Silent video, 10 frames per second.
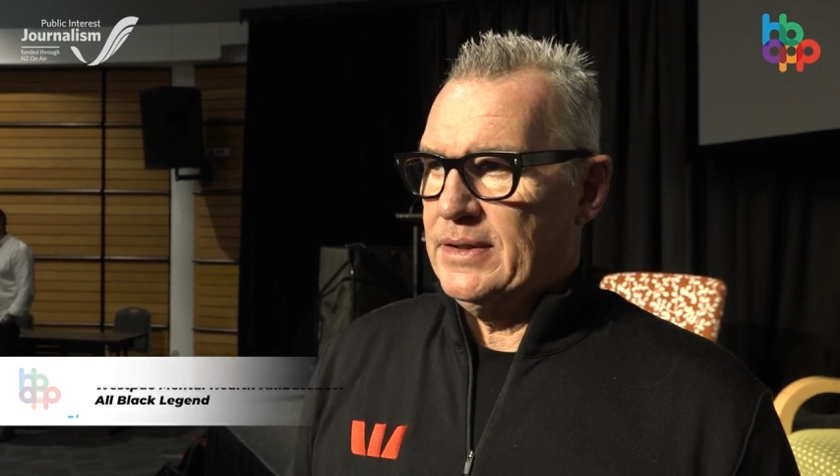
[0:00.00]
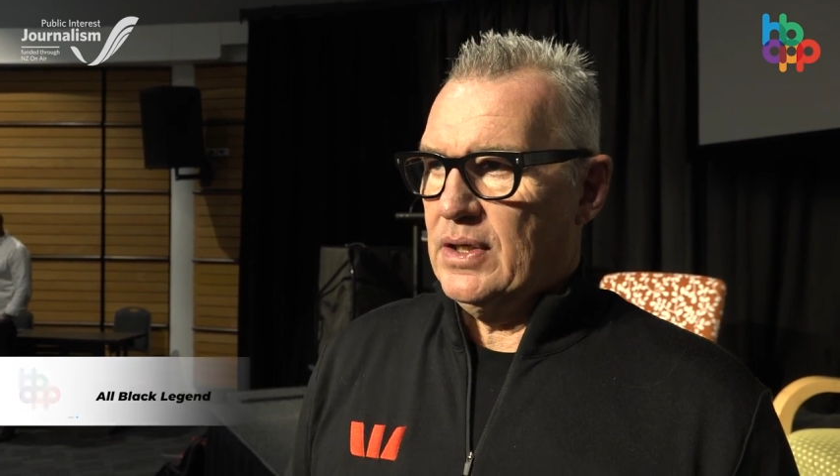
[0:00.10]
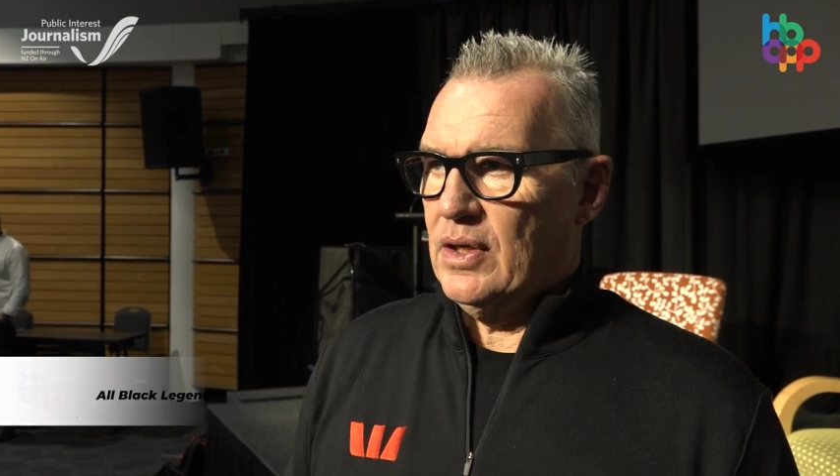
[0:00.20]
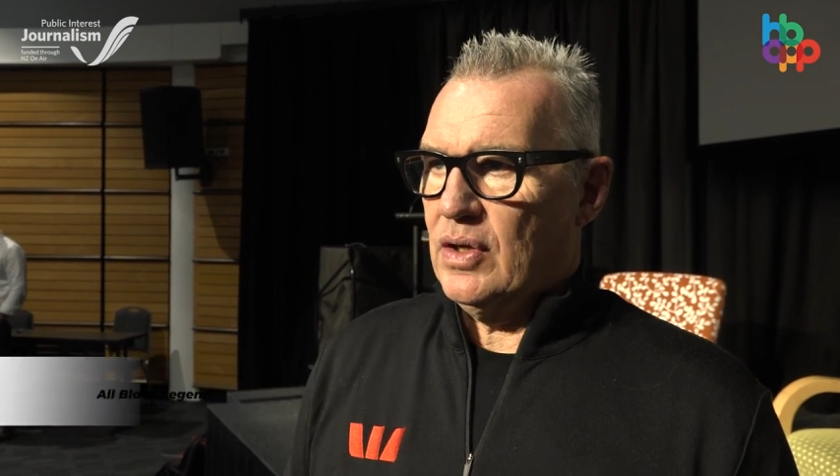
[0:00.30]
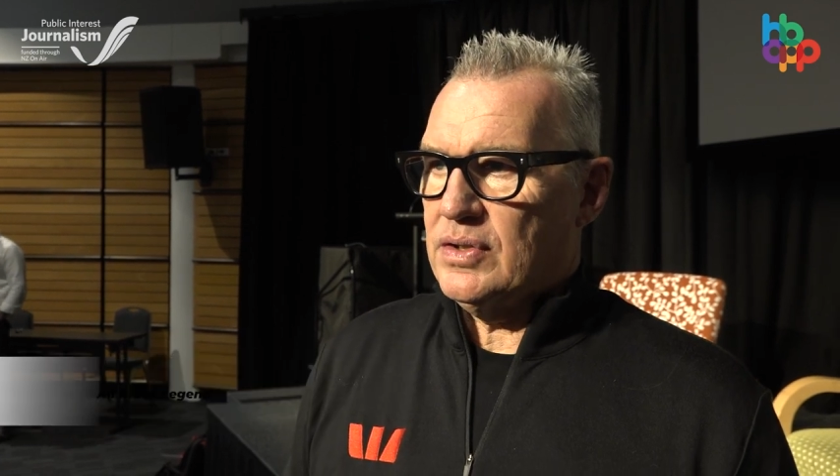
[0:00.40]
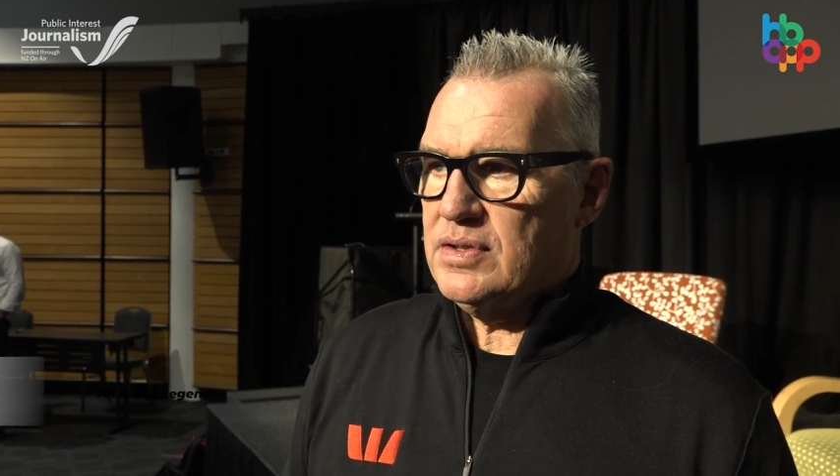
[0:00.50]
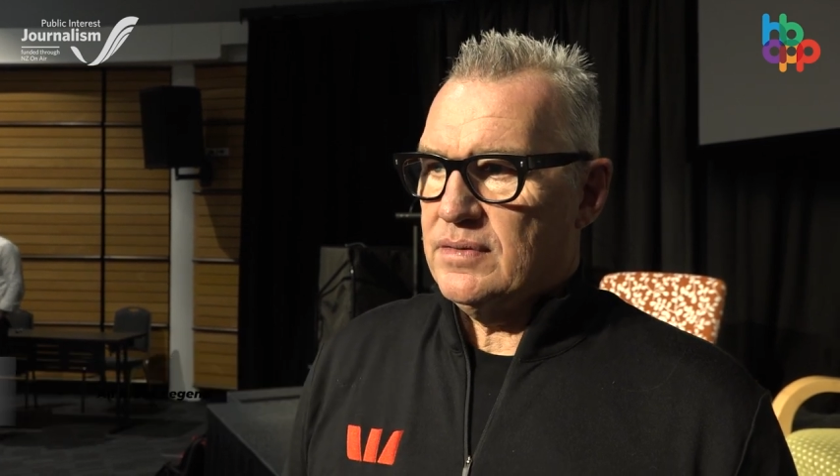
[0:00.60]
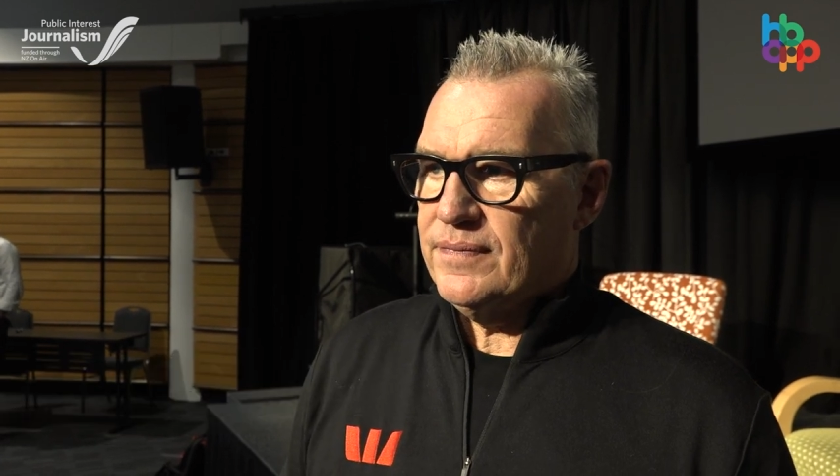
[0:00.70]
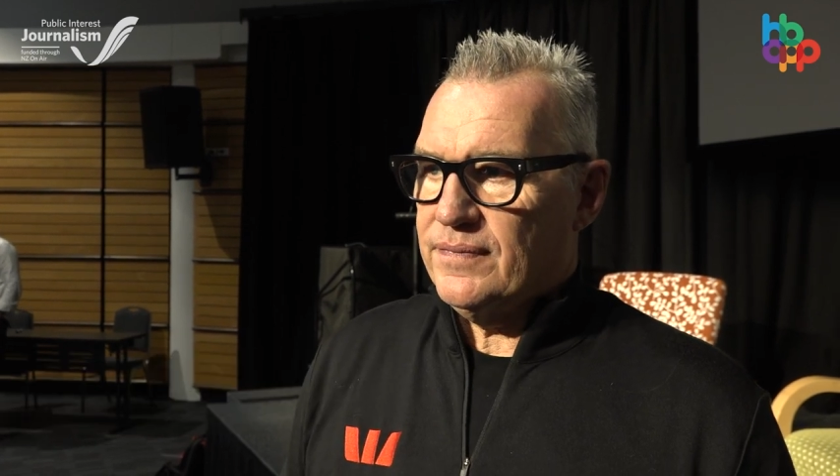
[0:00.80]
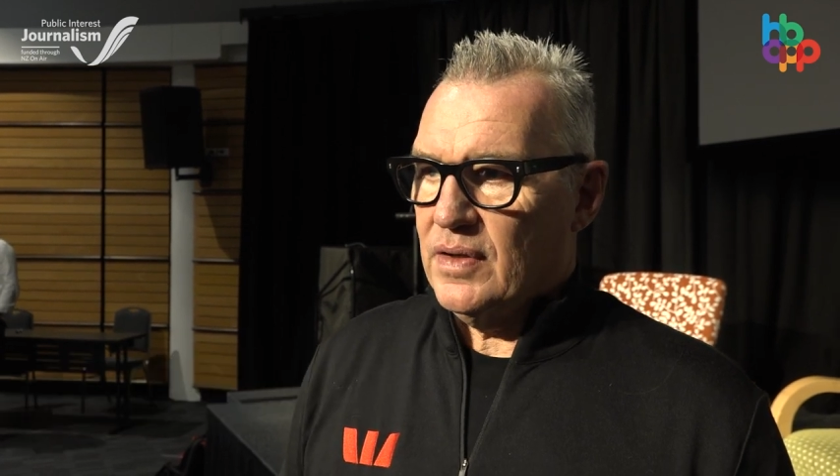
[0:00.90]
you know, lots
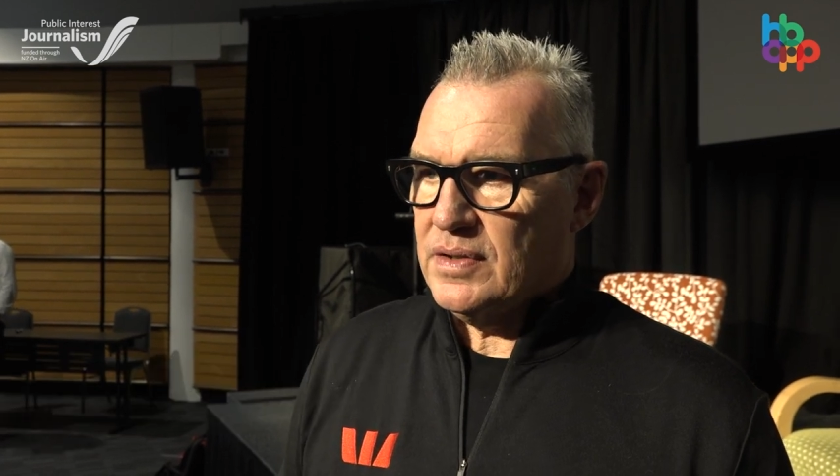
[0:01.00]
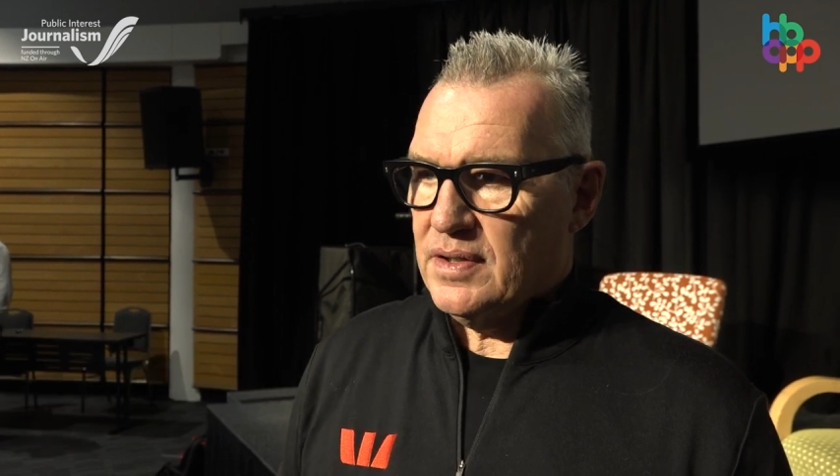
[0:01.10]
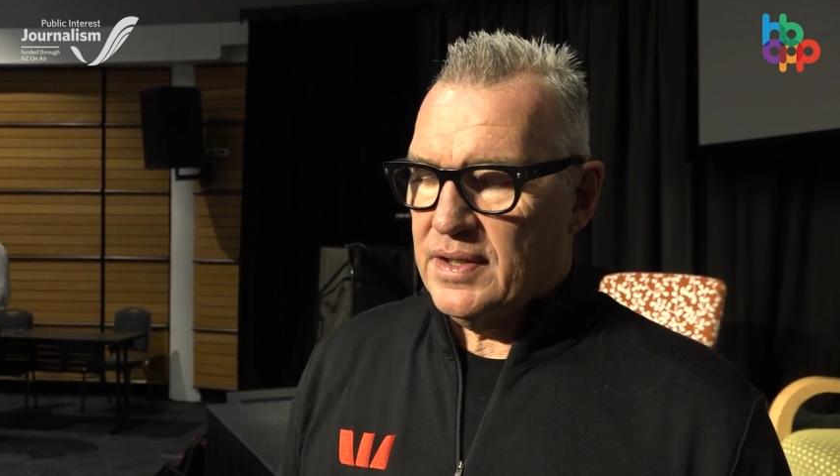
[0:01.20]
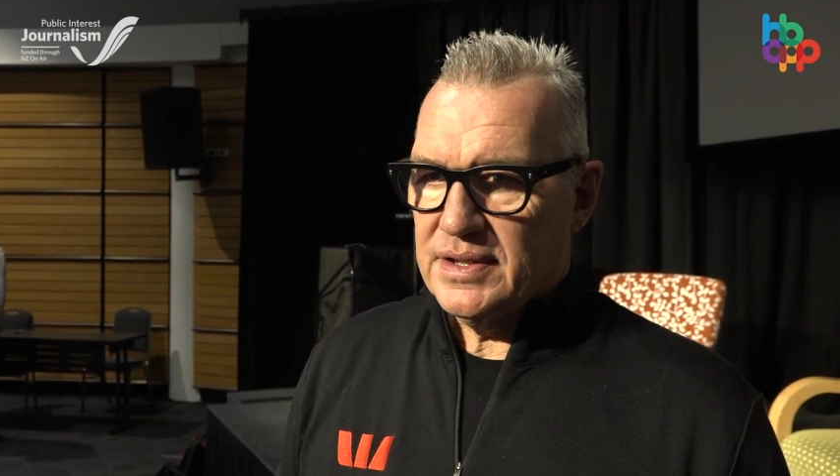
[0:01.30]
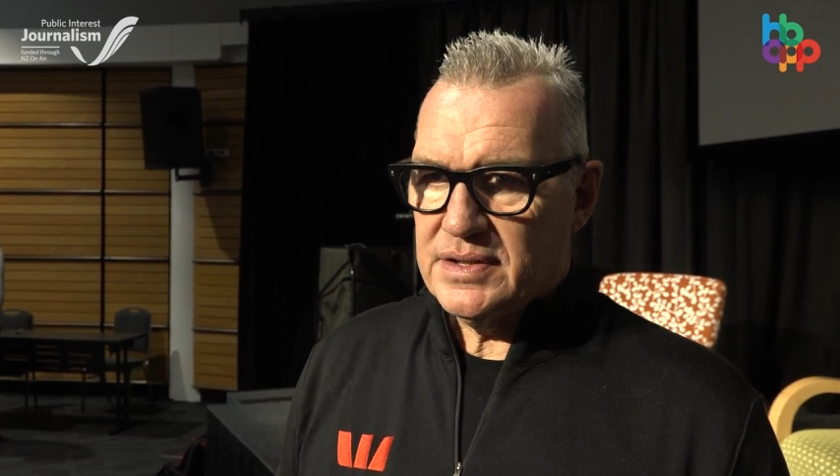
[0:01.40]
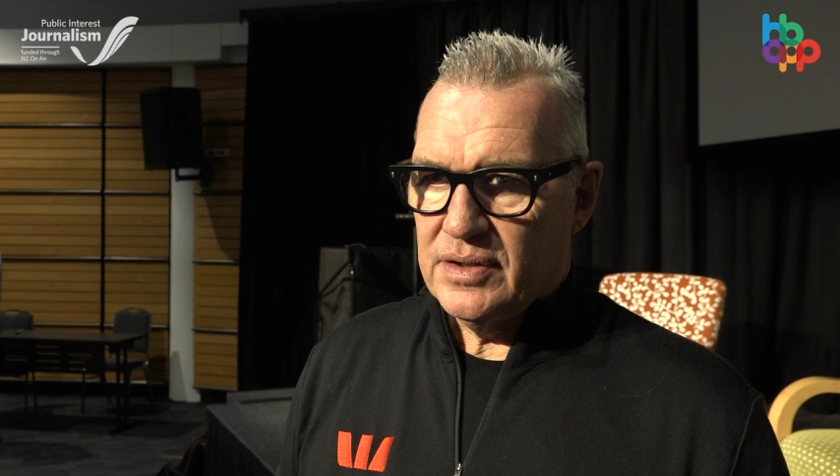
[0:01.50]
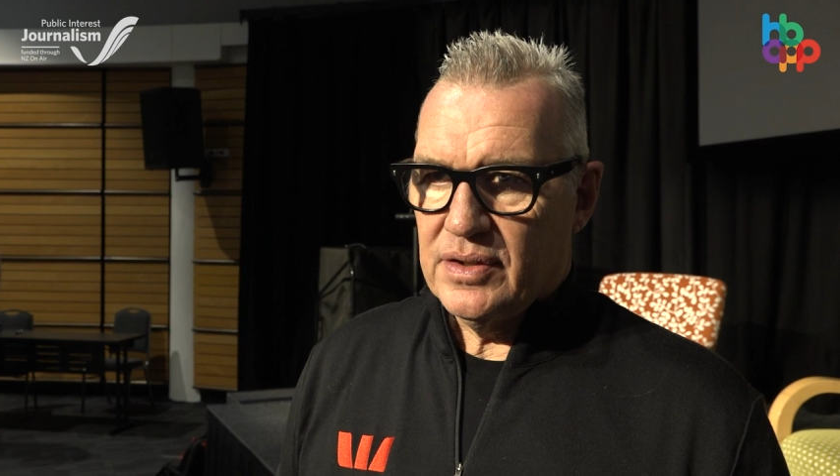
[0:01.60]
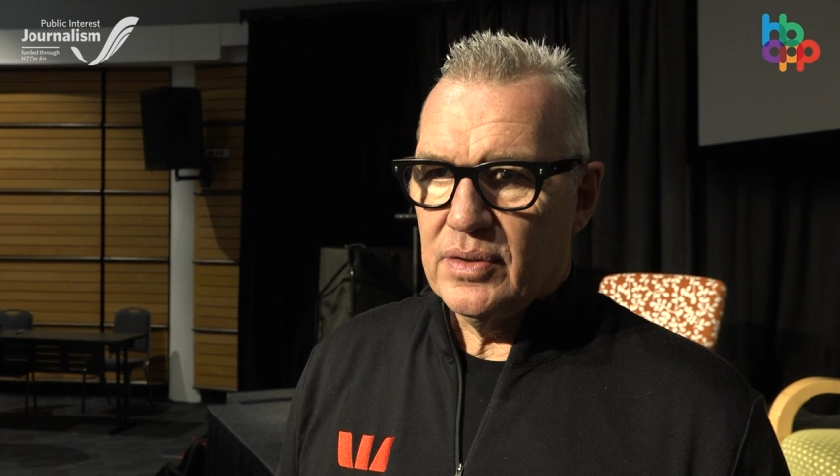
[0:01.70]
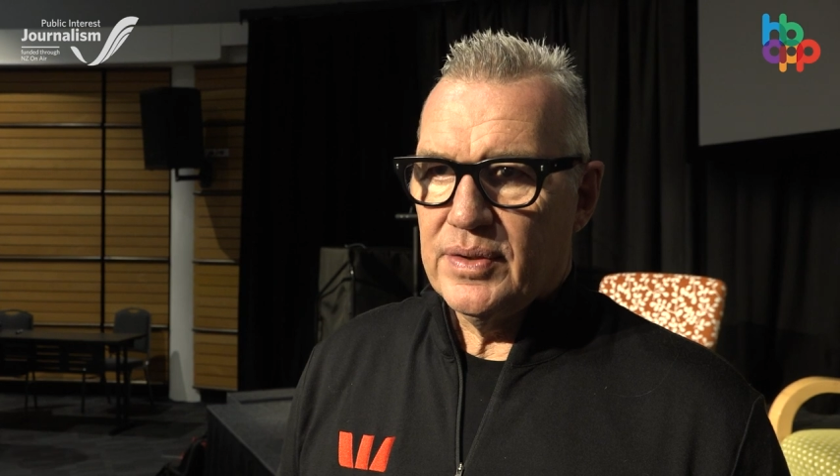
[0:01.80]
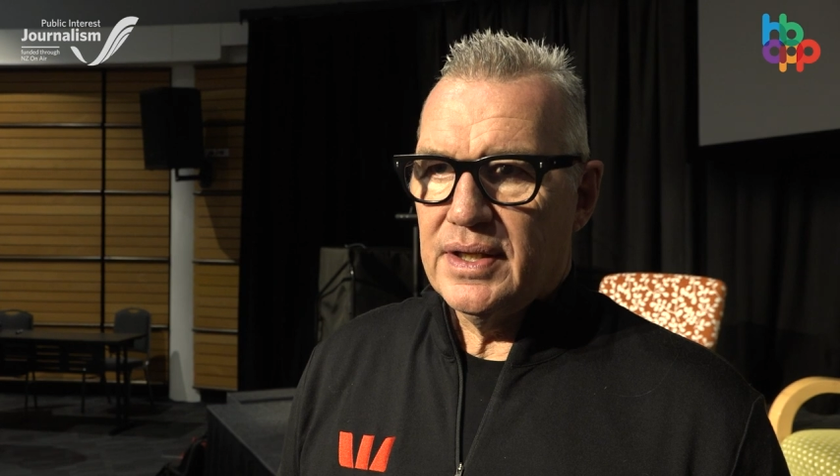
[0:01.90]
of lots of things to do.